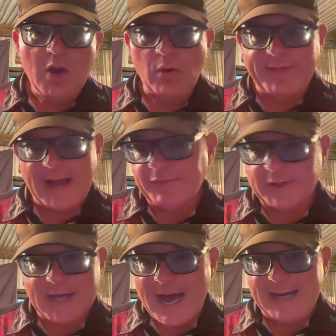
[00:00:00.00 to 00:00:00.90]
without the
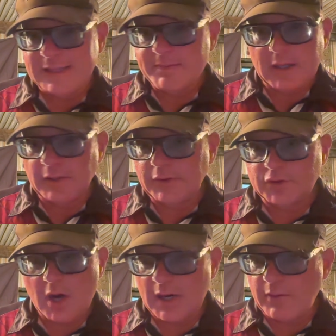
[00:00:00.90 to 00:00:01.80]
dot in the middle of the
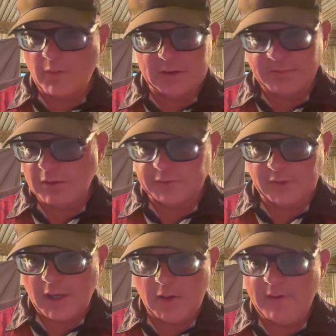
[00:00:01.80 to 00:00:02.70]
target where you want the bullet to
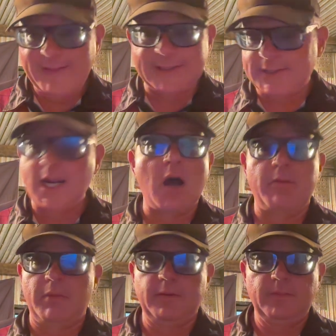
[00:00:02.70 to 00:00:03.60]
go, that's dumb.